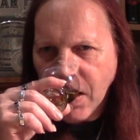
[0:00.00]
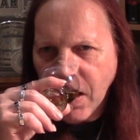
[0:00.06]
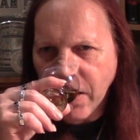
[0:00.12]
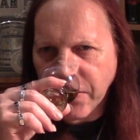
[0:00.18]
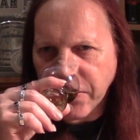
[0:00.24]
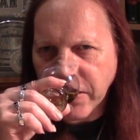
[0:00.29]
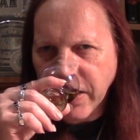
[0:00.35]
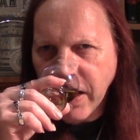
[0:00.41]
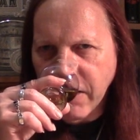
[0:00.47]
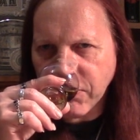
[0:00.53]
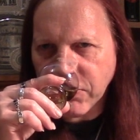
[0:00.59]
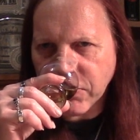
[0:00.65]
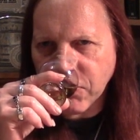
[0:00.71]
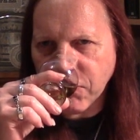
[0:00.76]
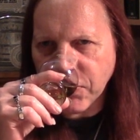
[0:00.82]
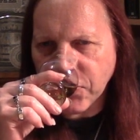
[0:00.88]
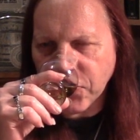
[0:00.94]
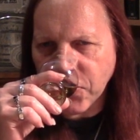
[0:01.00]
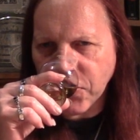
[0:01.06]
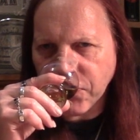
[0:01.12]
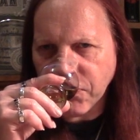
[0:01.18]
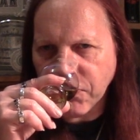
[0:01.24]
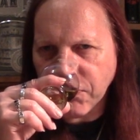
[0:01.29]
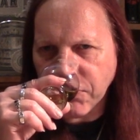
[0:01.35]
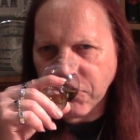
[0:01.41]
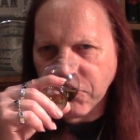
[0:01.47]
other
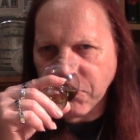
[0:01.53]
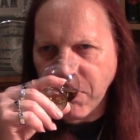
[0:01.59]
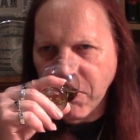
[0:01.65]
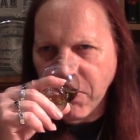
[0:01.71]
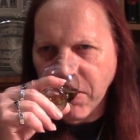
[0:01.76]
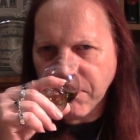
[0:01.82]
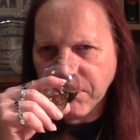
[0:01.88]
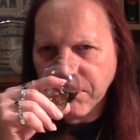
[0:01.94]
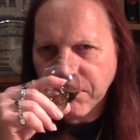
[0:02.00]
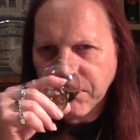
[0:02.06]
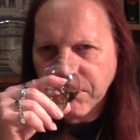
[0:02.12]
characteristics of the spirit.